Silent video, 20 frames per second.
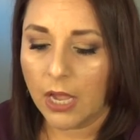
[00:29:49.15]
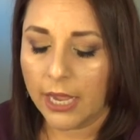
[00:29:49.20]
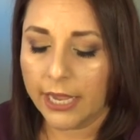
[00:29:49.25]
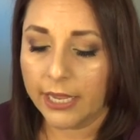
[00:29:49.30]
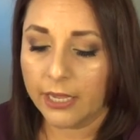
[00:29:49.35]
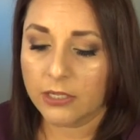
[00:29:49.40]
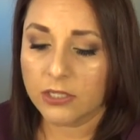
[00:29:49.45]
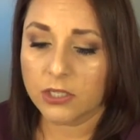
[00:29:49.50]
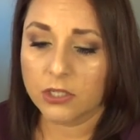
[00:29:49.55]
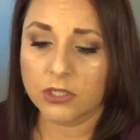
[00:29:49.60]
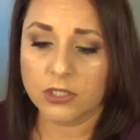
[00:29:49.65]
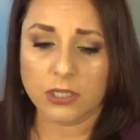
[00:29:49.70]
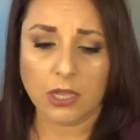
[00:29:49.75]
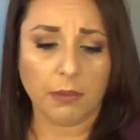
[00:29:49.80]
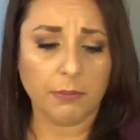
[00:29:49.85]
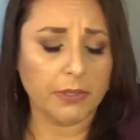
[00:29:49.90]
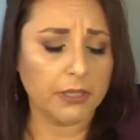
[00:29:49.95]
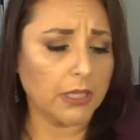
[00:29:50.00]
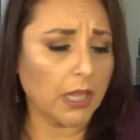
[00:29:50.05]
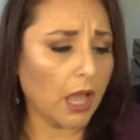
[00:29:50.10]
I also
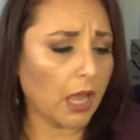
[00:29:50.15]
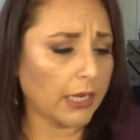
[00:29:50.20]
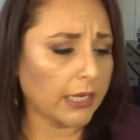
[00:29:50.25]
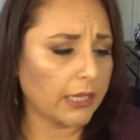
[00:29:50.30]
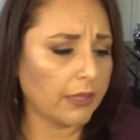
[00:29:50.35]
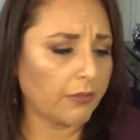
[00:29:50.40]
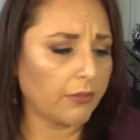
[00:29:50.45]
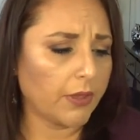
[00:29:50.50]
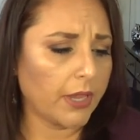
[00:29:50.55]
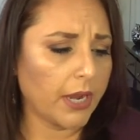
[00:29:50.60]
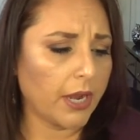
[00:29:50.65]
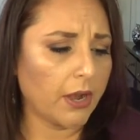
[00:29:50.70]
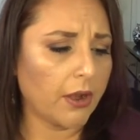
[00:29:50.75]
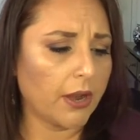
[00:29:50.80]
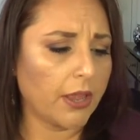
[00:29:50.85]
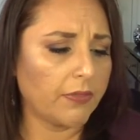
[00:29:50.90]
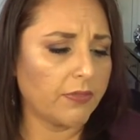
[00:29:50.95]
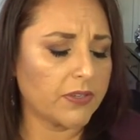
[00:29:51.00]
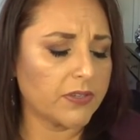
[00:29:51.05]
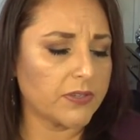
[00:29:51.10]
saw Milani
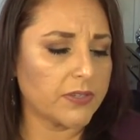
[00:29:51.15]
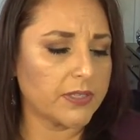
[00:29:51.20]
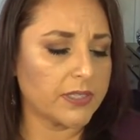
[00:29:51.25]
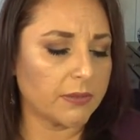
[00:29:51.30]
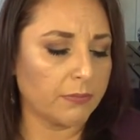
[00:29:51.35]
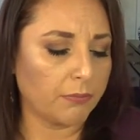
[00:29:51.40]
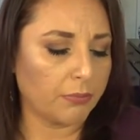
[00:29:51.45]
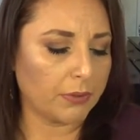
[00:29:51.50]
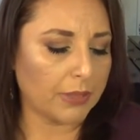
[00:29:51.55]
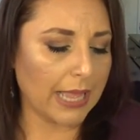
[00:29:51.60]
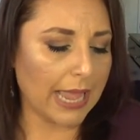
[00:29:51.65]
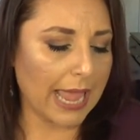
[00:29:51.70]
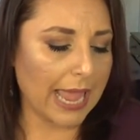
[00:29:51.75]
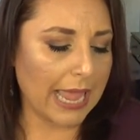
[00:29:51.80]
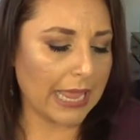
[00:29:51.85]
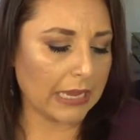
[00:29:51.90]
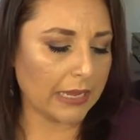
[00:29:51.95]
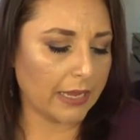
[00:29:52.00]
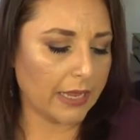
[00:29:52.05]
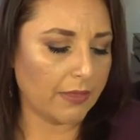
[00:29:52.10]
there, and this is in
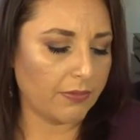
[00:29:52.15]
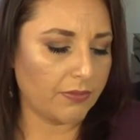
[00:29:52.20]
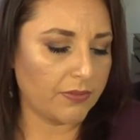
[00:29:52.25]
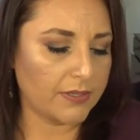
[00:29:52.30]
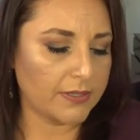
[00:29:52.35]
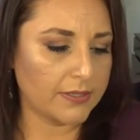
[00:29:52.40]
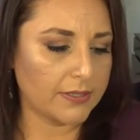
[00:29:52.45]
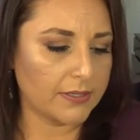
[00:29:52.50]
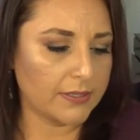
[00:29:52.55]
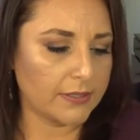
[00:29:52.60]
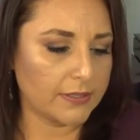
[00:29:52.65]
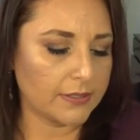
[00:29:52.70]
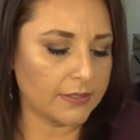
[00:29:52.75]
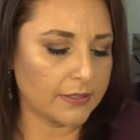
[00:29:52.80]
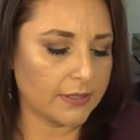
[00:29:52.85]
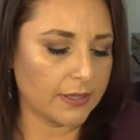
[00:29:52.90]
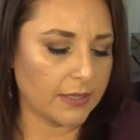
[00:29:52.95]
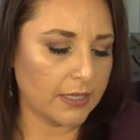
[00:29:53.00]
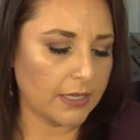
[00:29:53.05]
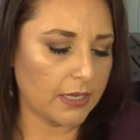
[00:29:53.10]
black, and this
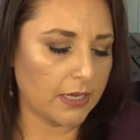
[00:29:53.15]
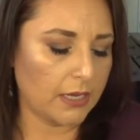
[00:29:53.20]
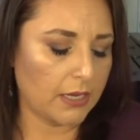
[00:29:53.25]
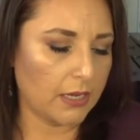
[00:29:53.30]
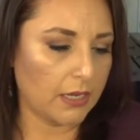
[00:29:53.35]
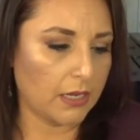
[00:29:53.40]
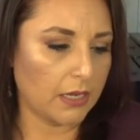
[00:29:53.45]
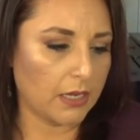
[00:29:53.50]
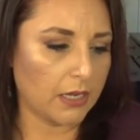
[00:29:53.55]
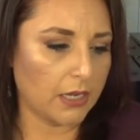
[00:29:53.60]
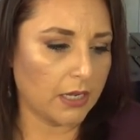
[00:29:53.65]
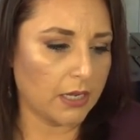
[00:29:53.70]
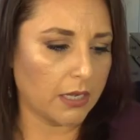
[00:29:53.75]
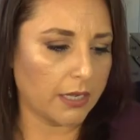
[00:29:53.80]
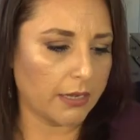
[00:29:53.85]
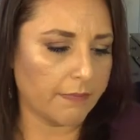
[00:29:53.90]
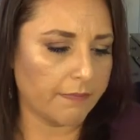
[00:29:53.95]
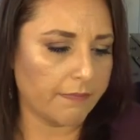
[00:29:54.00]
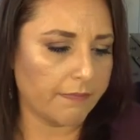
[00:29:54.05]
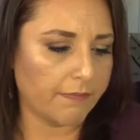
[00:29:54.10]
is the,
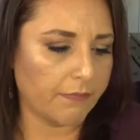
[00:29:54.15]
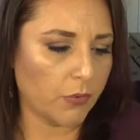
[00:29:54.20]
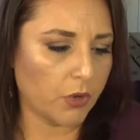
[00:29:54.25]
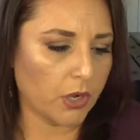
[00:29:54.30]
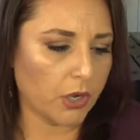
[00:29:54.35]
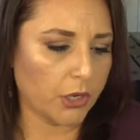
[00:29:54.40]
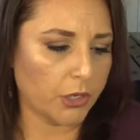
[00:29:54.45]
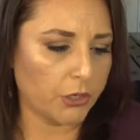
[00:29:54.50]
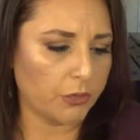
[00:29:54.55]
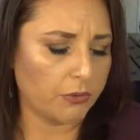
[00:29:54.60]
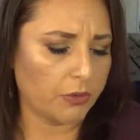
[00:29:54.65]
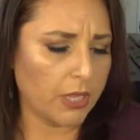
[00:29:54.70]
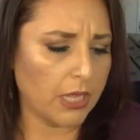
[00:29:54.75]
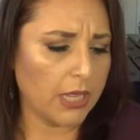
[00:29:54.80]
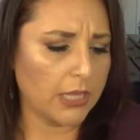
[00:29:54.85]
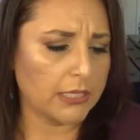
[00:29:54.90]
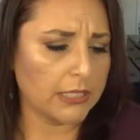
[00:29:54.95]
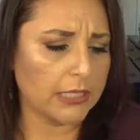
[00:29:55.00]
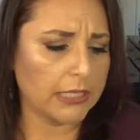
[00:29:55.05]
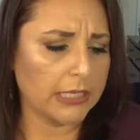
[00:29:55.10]
what are you?
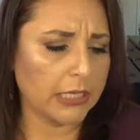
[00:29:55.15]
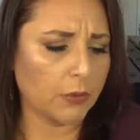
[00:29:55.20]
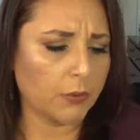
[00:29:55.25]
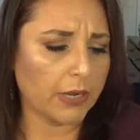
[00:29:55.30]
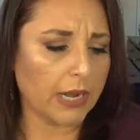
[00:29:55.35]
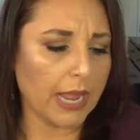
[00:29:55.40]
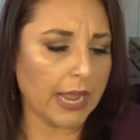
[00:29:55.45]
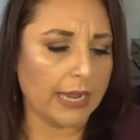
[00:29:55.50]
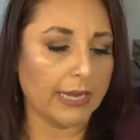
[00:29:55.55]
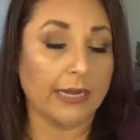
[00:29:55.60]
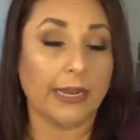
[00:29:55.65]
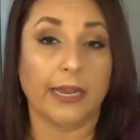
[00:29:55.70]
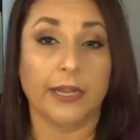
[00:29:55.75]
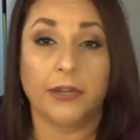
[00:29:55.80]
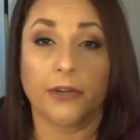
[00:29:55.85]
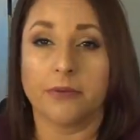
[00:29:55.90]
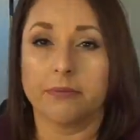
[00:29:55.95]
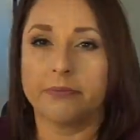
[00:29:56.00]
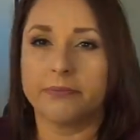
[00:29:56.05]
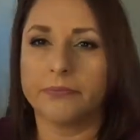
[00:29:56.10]
The liquid
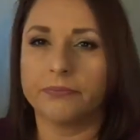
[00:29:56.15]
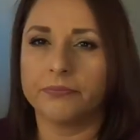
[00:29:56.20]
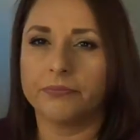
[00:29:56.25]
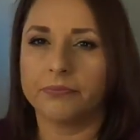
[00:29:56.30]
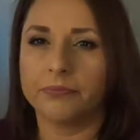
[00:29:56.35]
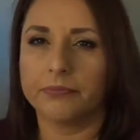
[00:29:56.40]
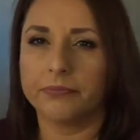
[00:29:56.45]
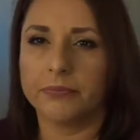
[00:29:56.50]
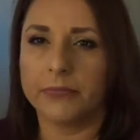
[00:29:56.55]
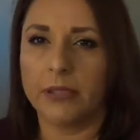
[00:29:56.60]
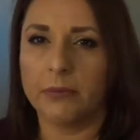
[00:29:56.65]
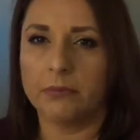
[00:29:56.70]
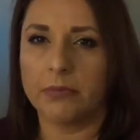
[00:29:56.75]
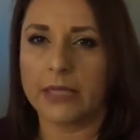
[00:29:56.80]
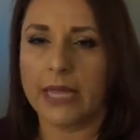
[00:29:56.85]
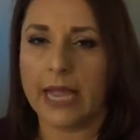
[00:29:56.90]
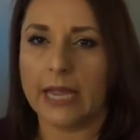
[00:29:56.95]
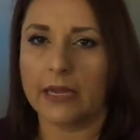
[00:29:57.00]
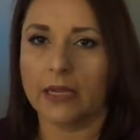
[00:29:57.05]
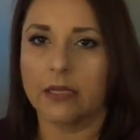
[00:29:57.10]
eyeliner in
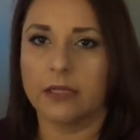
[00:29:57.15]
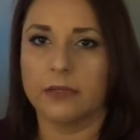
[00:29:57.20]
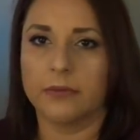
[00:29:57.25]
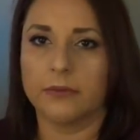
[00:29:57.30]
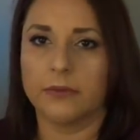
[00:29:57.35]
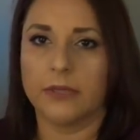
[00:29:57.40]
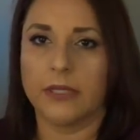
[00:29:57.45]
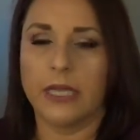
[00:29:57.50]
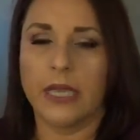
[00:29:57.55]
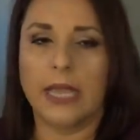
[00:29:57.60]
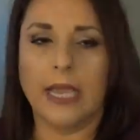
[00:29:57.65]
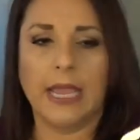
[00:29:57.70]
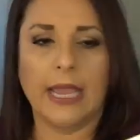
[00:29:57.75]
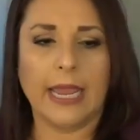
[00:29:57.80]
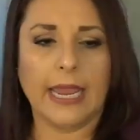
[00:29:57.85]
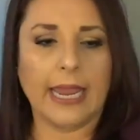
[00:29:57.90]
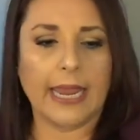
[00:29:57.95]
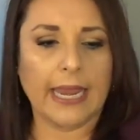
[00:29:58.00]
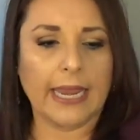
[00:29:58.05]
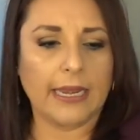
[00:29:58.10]
black.
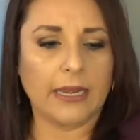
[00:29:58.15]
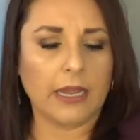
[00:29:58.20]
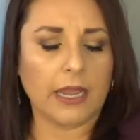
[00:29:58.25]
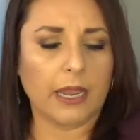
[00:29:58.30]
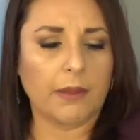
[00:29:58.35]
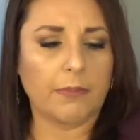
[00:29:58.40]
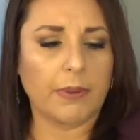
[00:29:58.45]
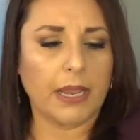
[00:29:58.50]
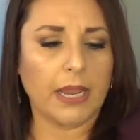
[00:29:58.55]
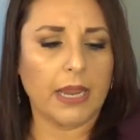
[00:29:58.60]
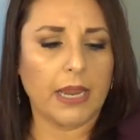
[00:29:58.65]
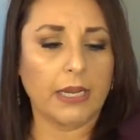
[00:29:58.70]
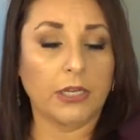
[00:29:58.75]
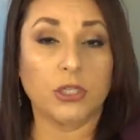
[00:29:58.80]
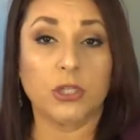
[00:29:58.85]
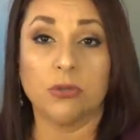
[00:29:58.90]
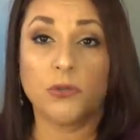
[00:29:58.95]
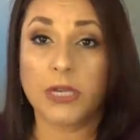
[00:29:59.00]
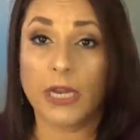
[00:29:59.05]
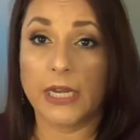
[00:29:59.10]
And I
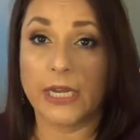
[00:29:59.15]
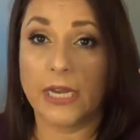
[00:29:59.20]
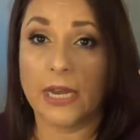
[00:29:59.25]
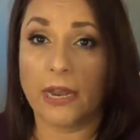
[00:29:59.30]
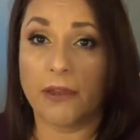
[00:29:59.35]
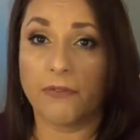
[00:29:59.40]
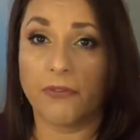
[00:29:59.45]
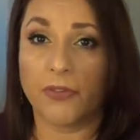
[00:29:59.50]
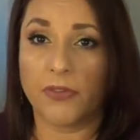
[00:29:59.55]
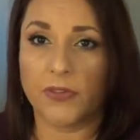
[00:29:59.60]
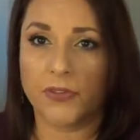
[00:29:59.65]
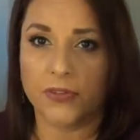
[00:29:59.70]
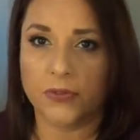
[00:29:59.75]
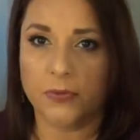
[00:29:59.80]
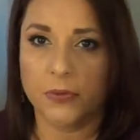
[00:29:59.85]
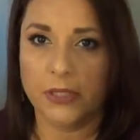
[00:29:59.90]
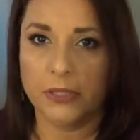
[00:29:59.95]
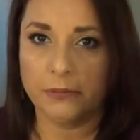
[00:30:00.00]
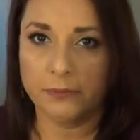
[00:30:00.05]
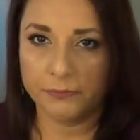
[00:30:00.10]
paid $2.99 for
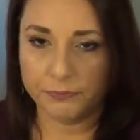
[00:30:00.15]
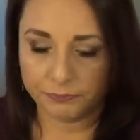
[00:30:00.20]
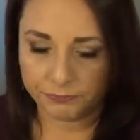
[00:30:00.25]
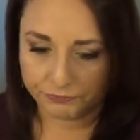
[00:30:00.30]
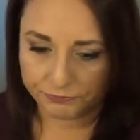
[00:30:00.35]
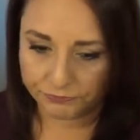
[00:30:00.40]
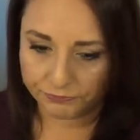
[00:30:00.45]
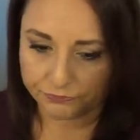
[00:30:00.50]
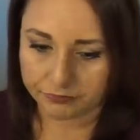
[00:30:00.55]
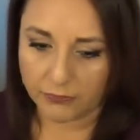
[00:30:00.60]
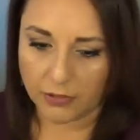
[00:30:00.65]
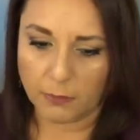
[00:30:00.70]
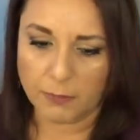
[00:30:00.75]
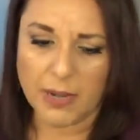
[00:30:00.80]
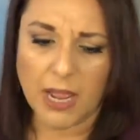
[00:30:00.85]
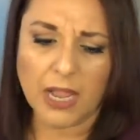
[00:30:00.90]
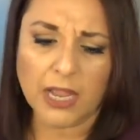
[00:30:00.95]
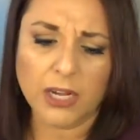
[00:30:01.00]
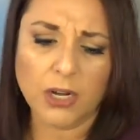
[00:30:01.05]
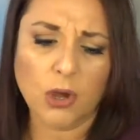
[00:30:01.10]
this one.
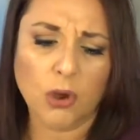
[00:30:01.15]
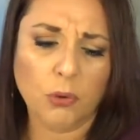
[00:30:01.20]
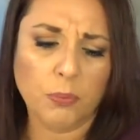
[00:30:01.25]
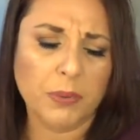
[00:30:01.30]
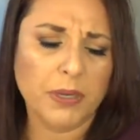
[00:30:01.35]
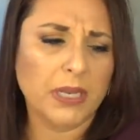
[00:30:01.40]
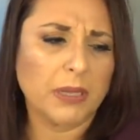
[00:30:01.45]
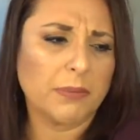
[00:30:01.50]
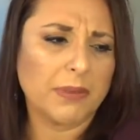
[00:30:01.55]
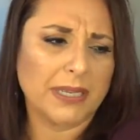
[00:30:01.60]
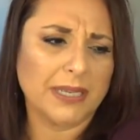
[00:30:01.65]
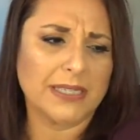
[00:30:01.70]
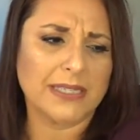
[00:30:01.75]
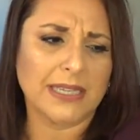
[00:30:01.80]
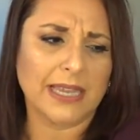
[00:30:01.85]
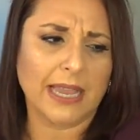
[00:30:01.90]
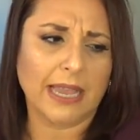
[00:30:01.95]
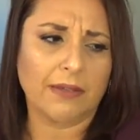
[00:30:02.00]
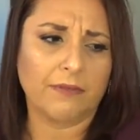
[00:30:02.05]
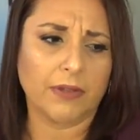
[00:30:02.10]
I'm not going to open it
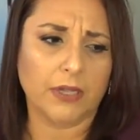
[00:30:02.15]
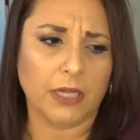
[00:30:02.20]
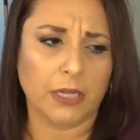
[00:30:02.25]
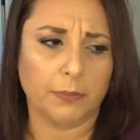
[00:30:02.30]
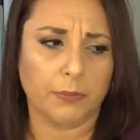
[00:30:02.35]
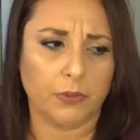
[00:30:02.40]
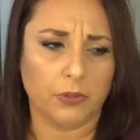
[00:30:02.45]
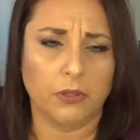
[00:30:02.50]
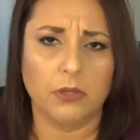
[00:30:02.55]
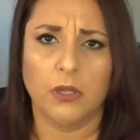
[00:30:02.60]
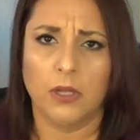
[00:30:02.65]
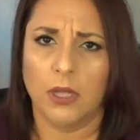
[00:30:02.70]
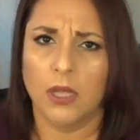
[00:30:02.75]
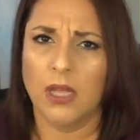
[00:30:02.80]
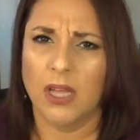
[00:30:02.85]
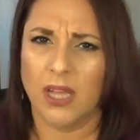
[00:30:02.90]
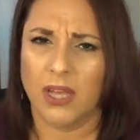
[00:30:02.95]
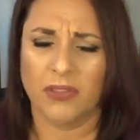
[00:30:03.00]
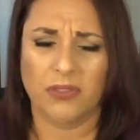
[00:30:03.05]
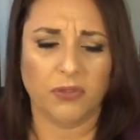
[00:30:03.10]
because I have a couple
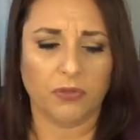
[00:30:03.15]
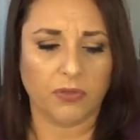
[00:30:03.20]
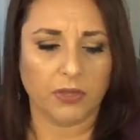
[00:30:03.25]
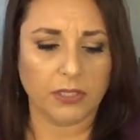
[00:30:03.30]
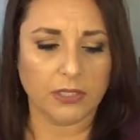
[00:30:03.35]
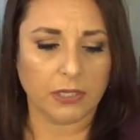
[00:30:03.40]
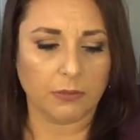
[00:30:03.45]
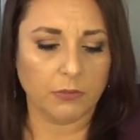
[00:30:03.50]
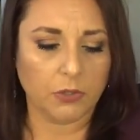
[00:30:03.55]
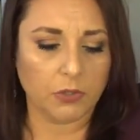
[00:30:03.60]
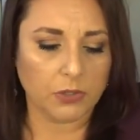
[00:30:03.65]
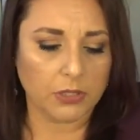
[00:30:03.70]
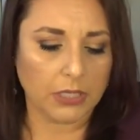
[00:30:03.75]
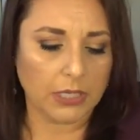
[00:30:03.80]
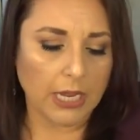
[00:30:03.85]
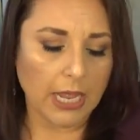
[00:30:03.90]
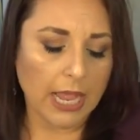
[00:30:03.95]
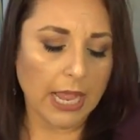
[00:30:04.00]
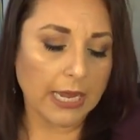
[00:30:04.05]
other things I'm using.